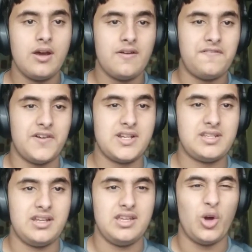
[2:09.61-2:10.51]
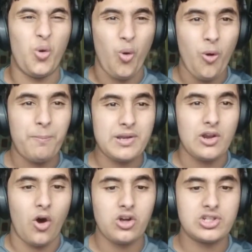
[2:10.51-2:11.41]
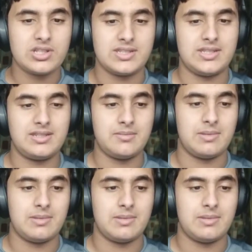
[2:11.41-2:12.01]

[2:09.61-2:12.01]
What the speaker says: Firstly, the open auction system